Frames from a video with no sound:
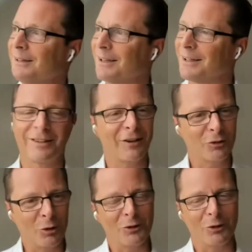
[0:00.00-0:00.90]
I guess that's
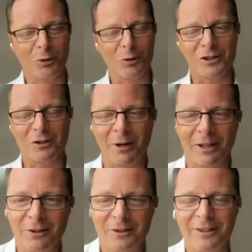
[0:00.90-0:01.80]
to answer your question around
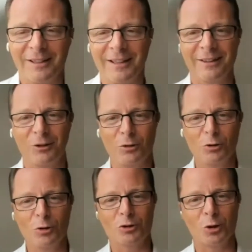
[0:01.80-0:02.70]
the
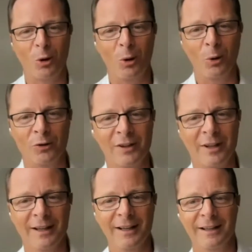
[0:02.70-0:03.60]
neutral host.
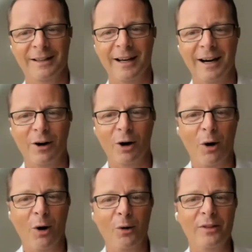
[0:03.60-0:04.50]
Now
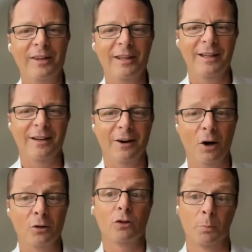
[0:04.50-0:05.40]
on
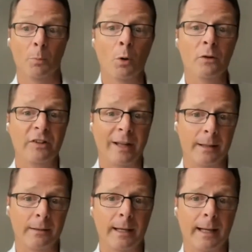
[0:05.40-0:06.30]
the small
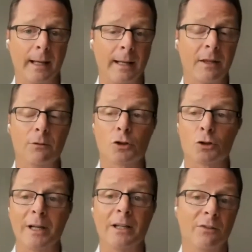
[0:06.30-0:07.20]
cell, I think the
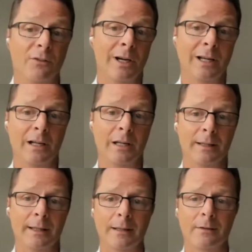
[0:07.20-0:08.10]
trend is very clear
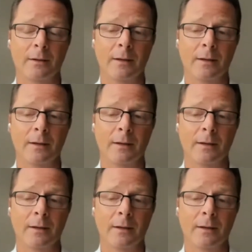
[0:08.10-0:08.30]
that